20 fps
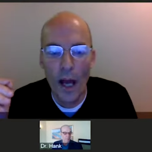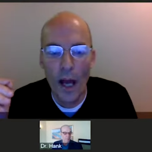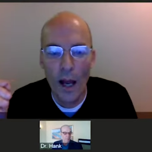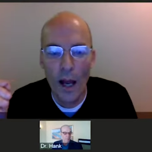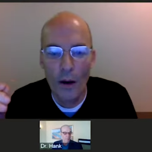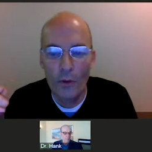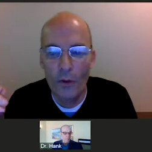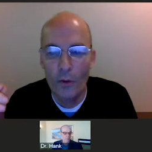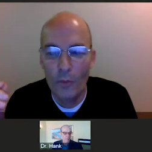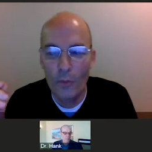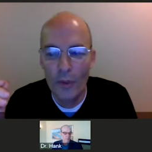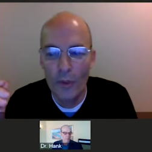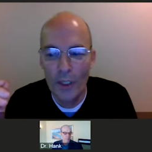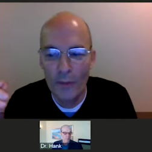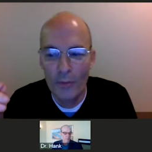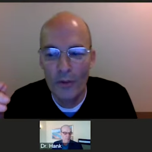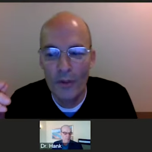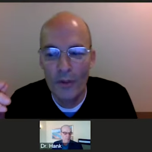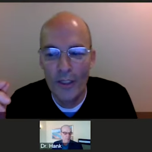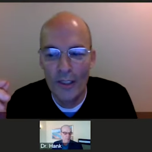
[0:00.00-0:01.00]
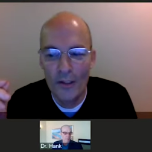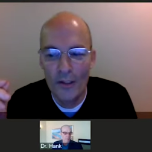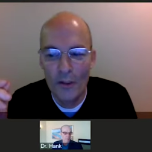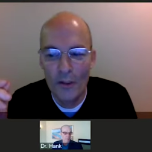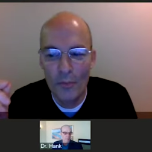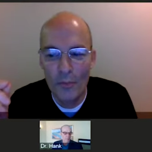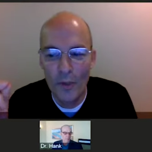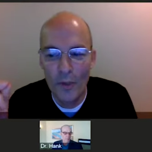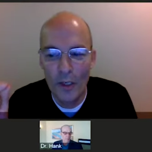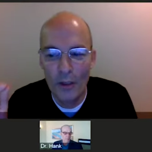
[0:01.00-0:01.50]
How do people
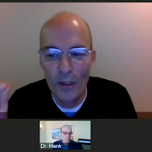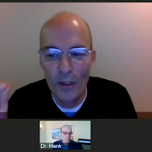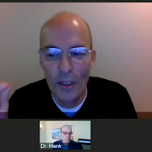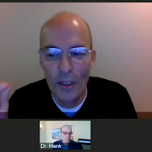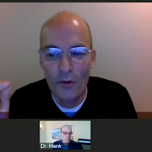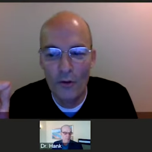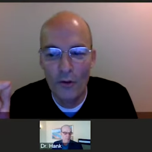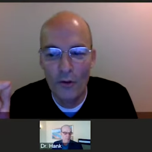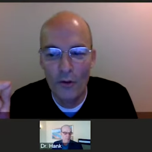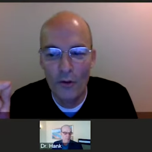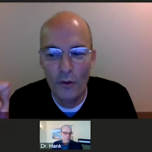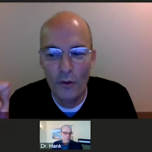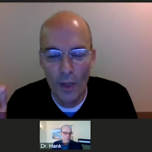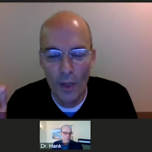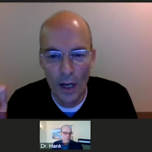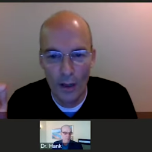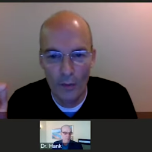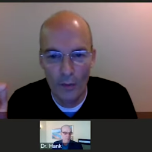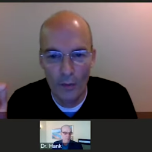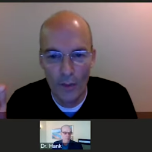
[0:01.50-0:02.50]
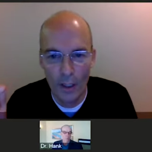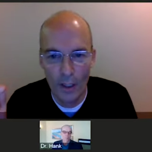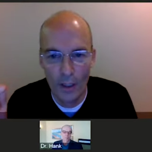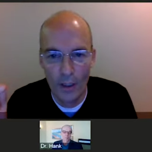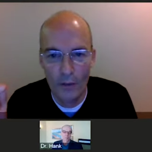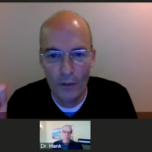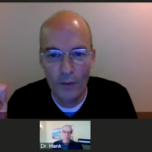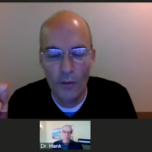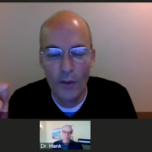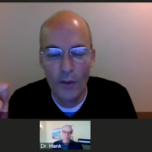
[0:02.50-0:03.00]
experience you out
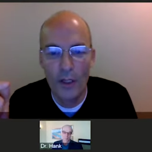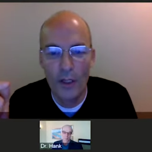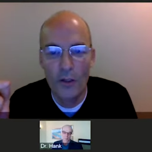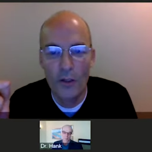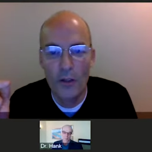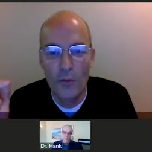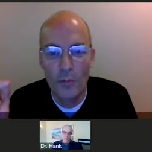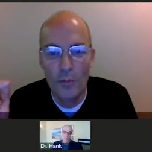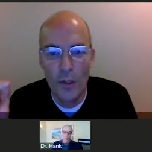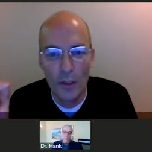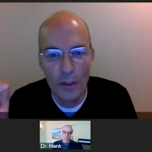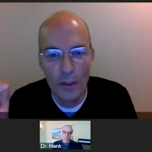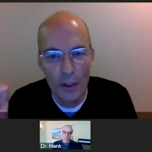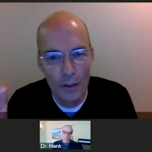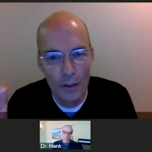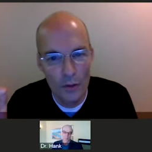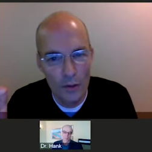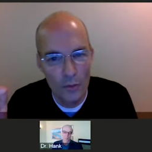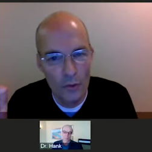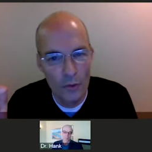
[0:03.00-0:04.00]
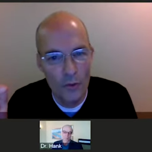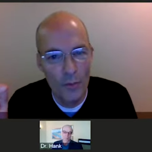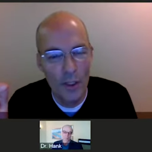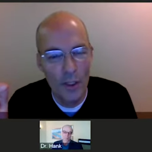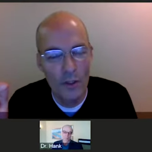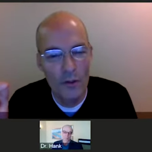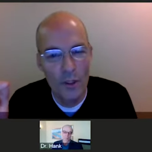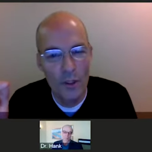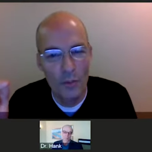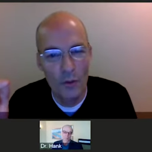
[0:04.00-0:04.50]
there? Do they experience you
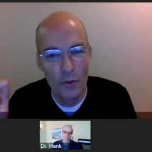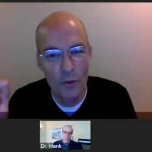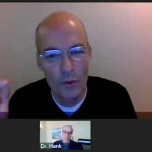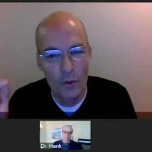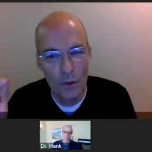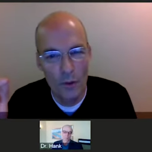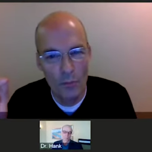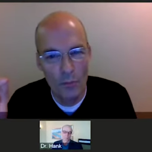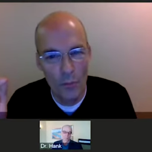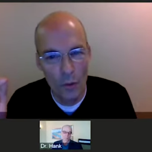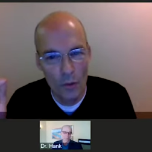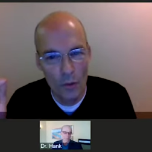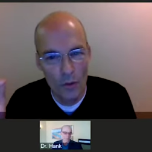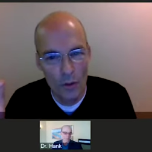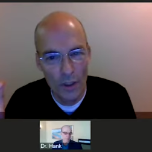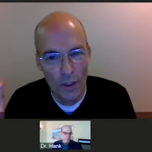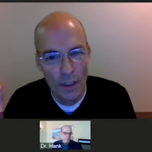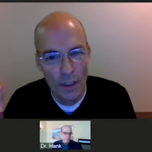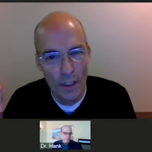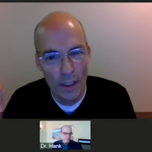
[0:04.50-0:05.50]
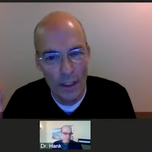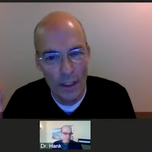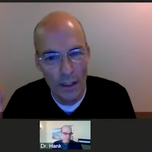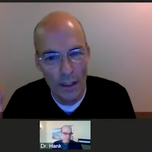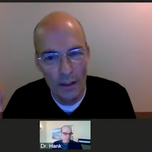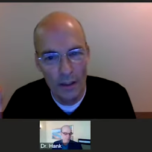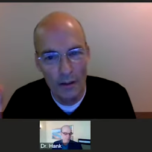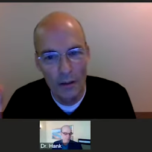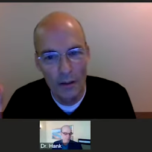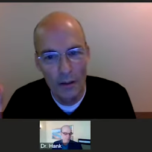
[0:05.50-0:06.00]
as being someone who's emotionally
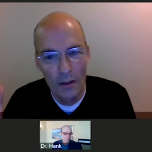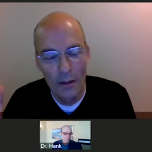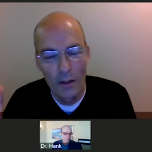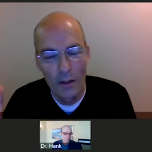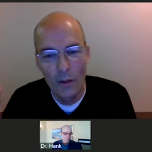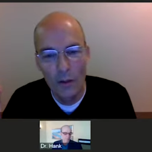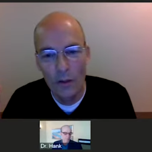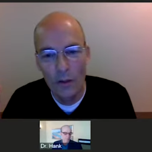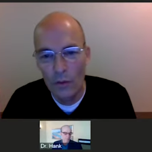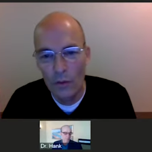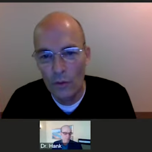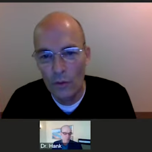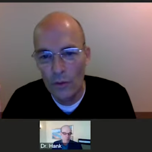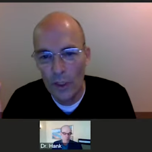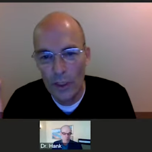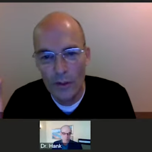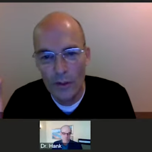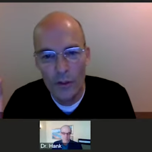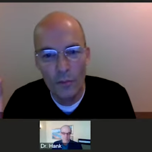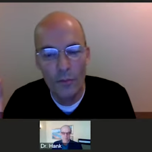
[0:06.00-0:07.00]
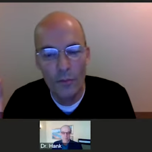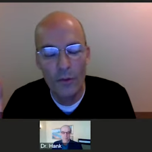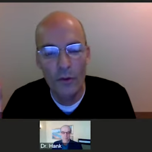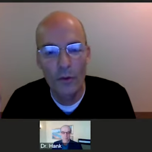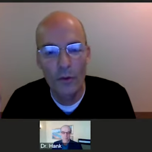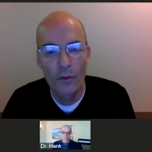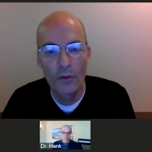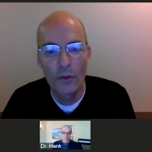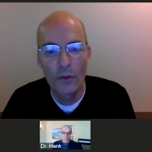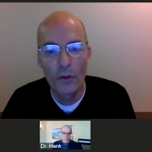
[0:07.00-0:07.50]
needy, who needs
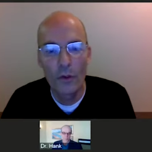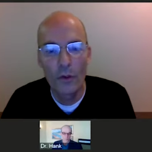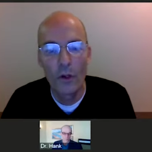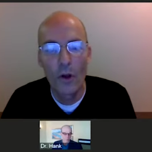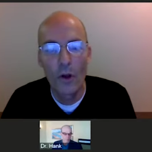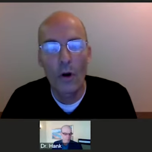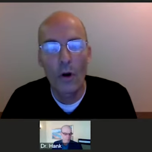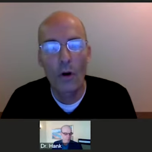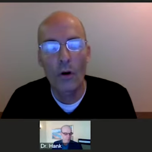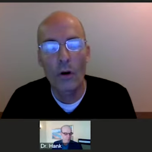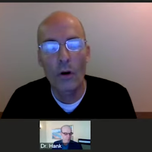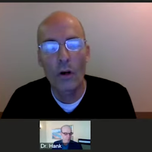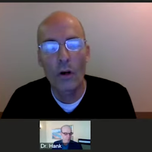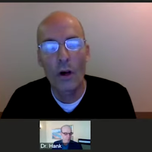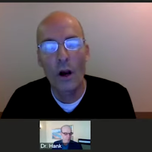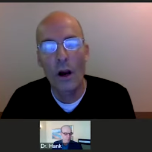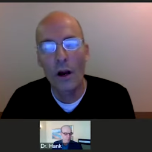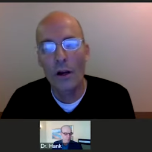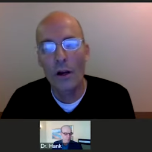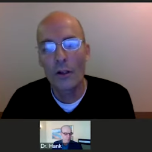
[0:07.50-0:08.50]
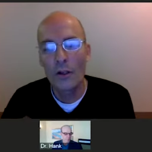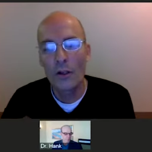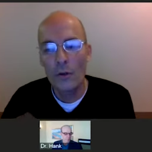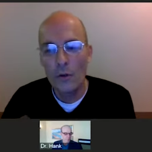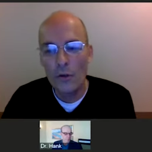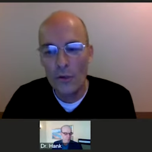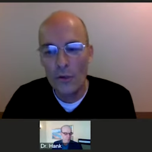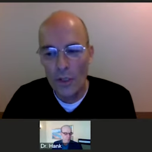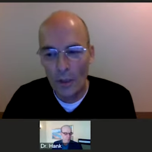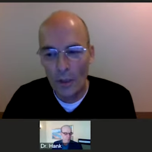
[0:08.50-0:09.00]
approval, or are
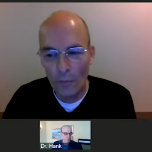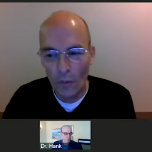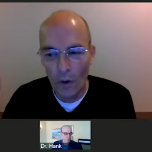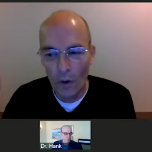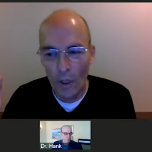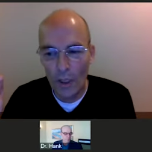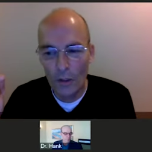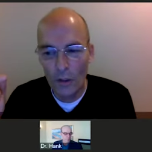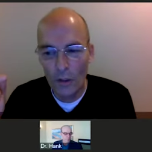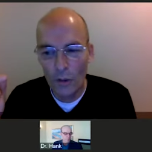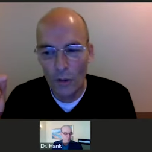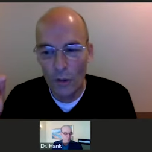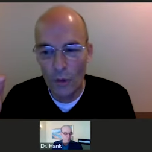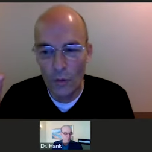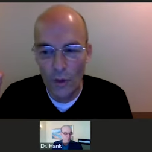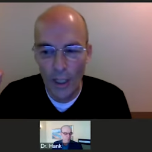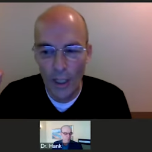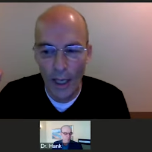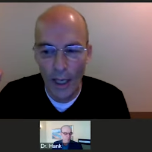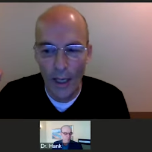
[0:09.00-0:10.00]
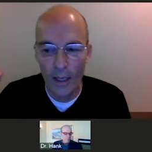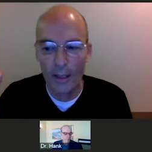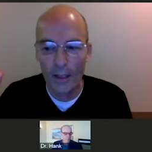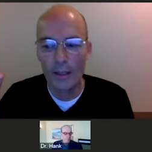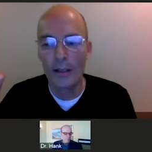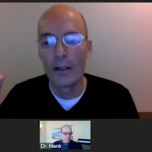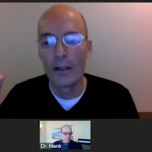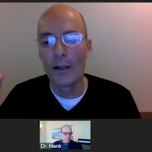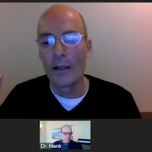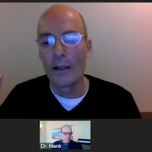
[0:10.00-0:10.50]
you someone who can